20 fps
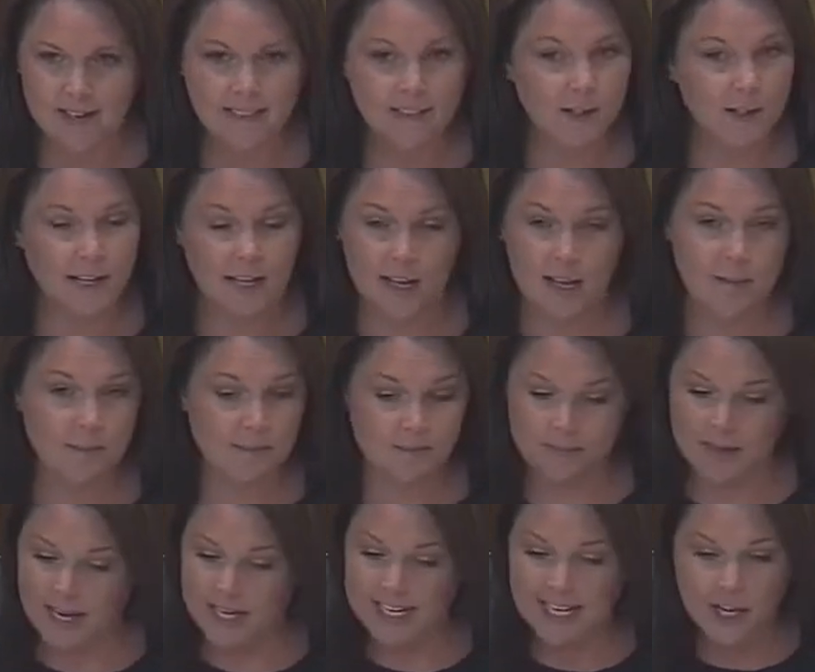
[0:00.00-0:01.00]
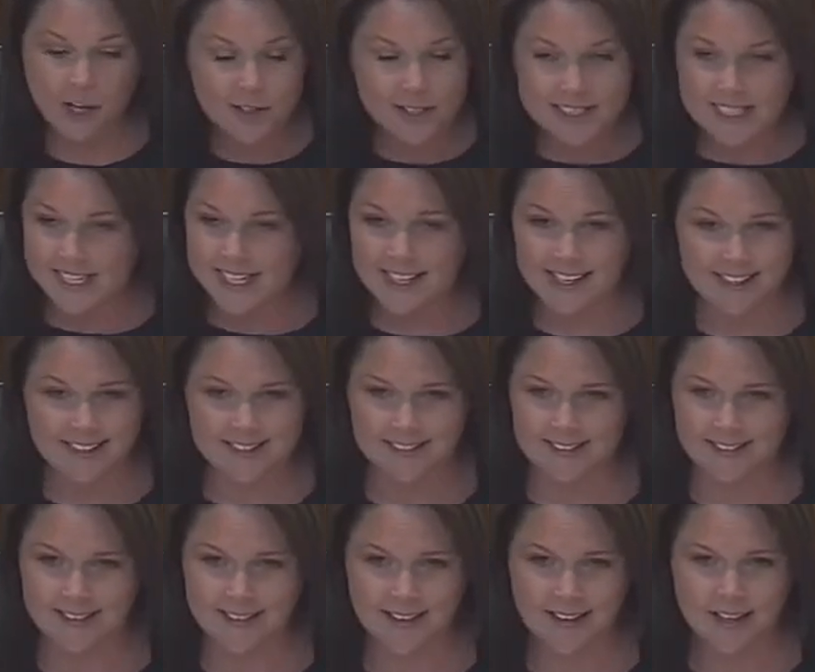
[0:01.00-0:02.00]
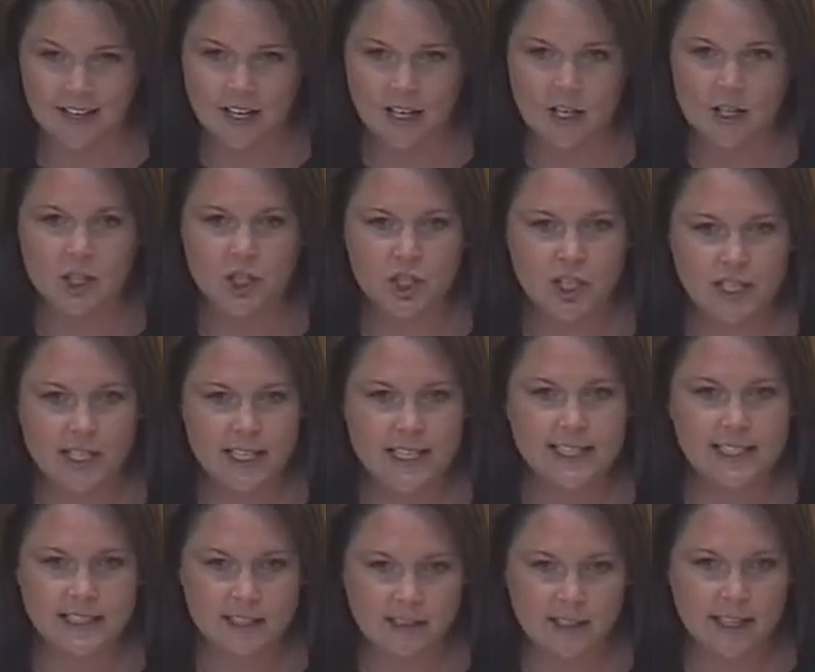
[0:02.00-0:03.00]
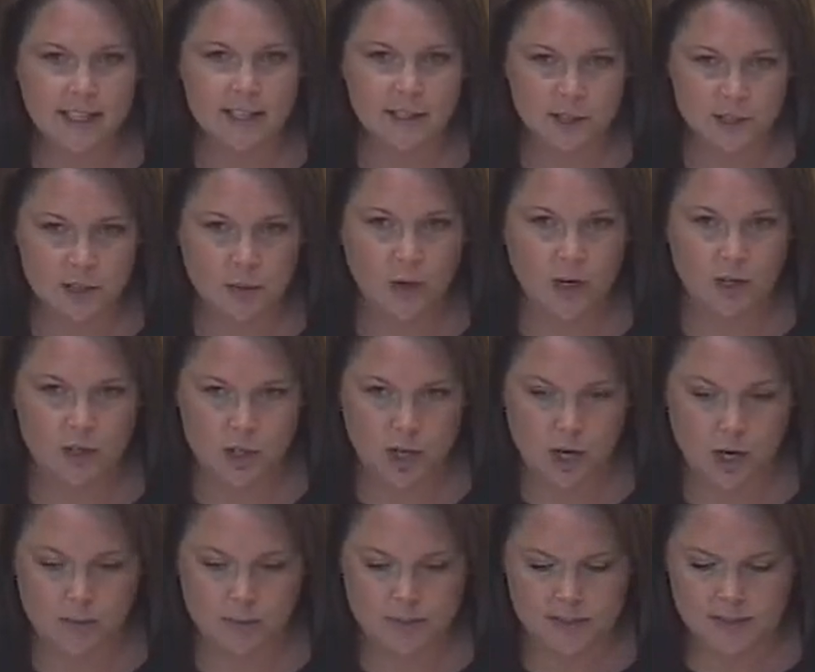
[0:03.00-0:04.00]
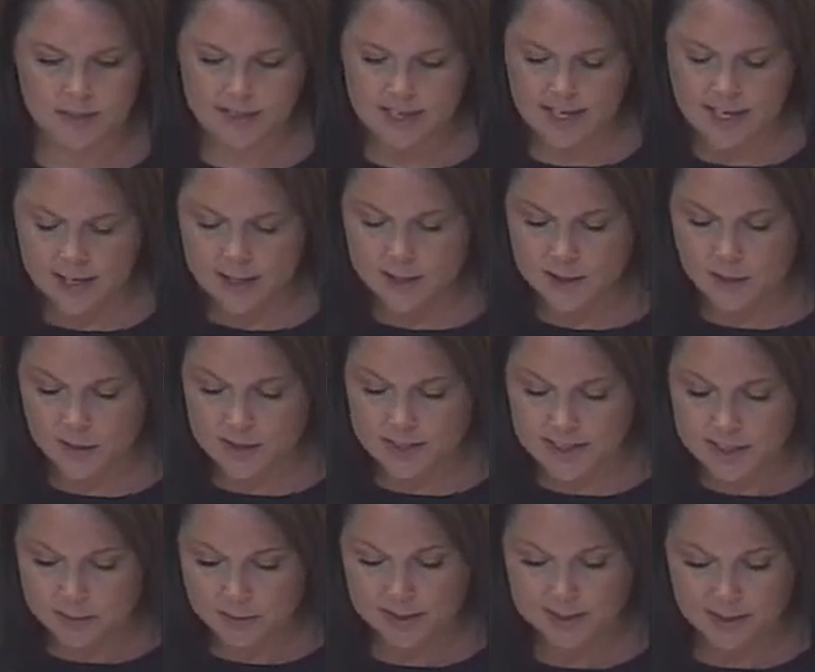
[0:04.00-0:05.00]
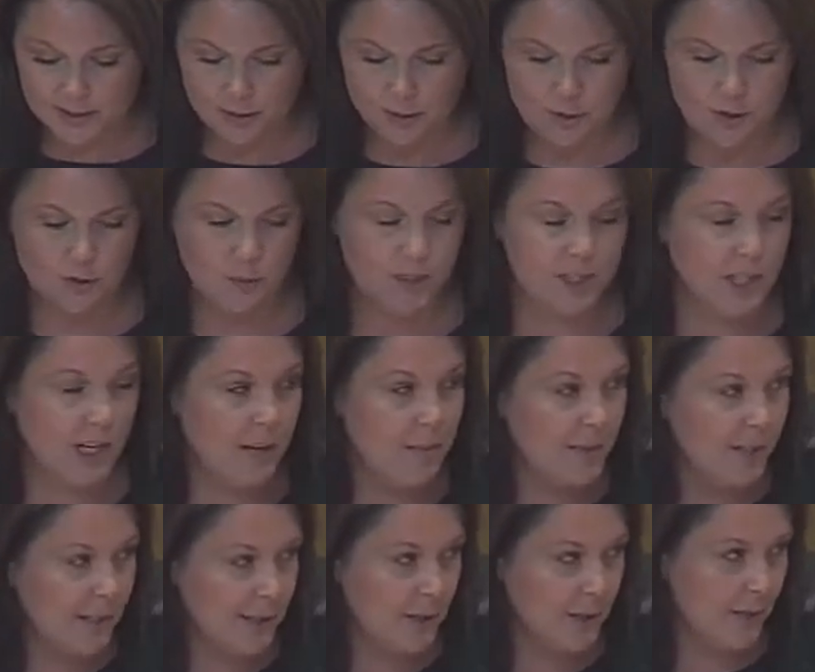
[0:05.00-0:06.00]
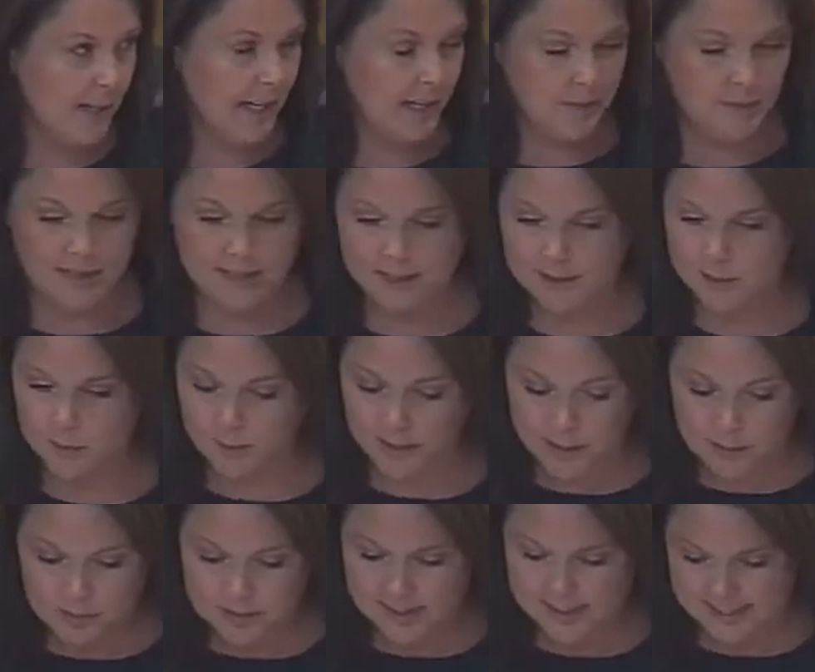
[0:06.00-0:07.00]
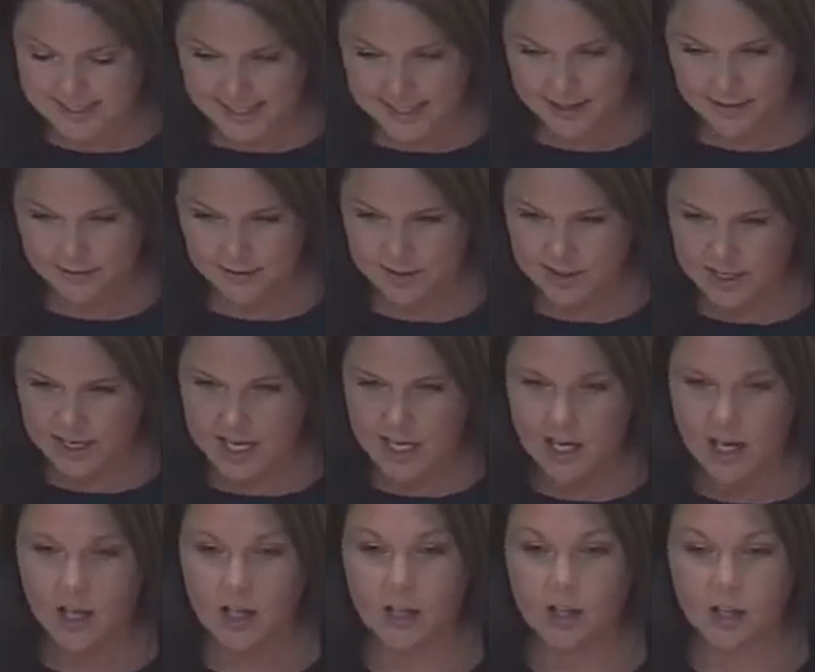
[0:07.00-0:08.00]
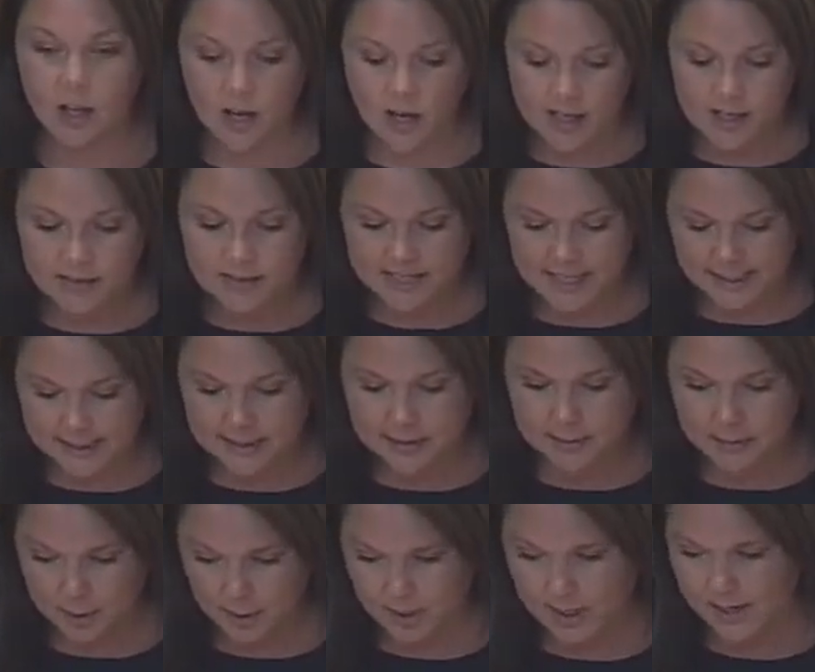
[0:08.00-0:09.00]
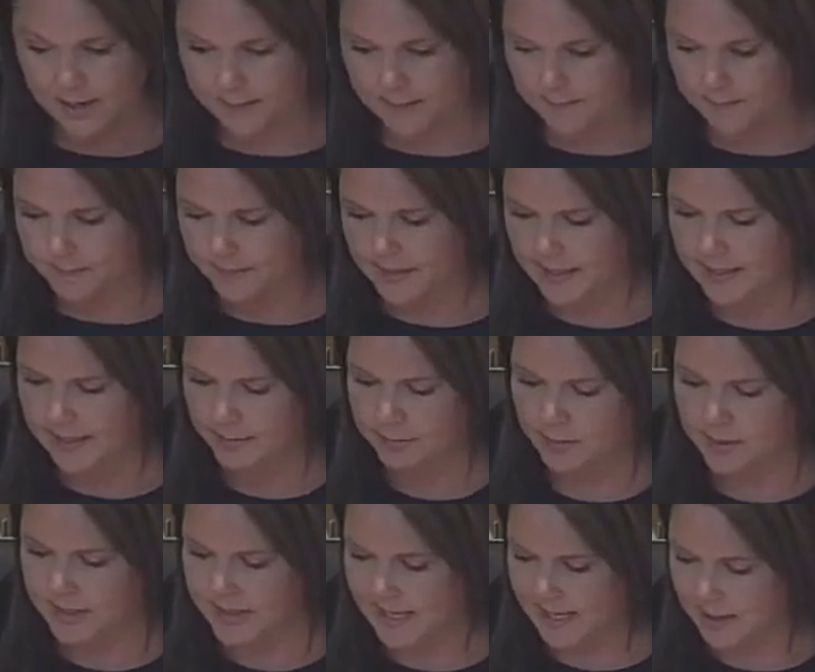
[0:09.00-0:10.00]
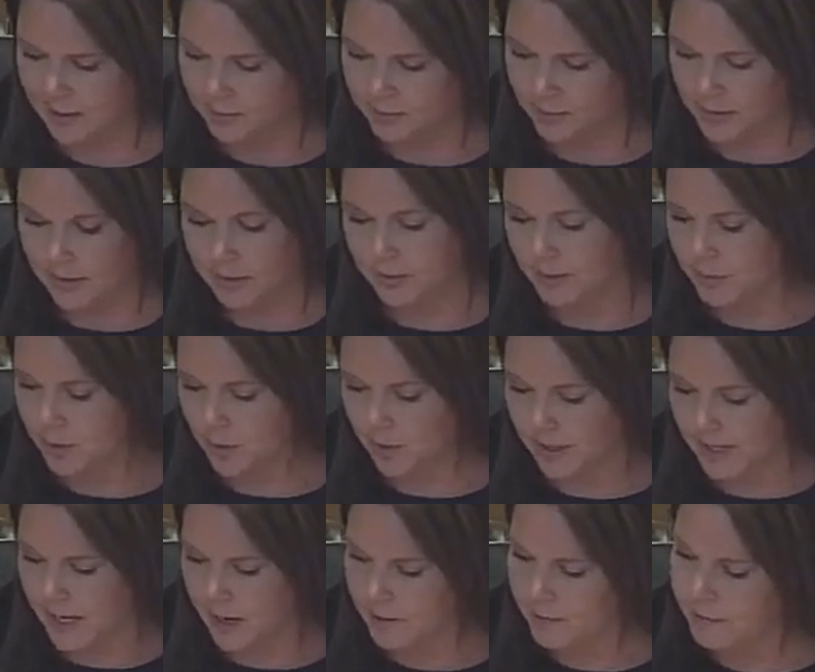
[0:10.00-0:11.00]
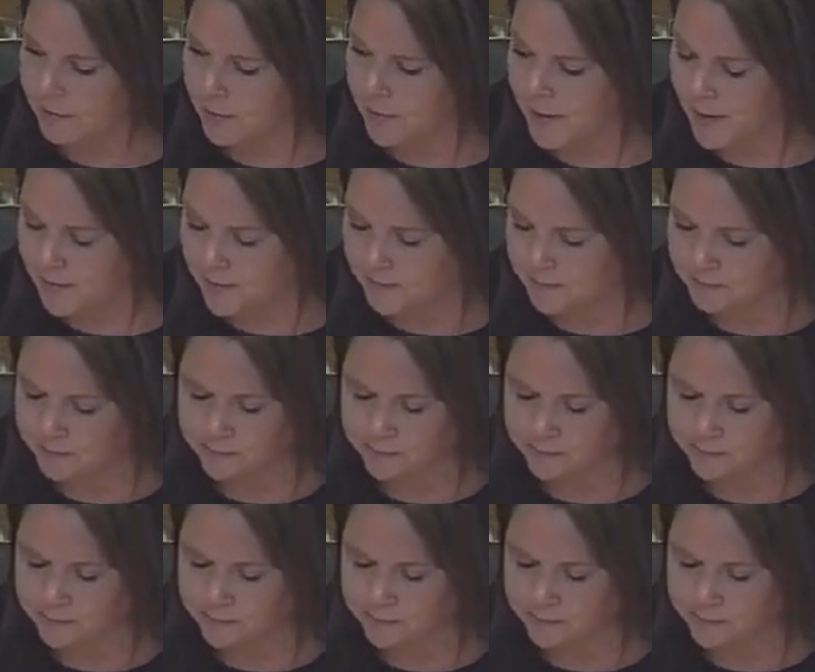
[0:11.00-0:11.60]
There, I, I guarantee it. She needs to let us do our jobs. So, this resolution, which I'm going to read because we received a lot of testimony, I think Brenda had it bro broken out for me.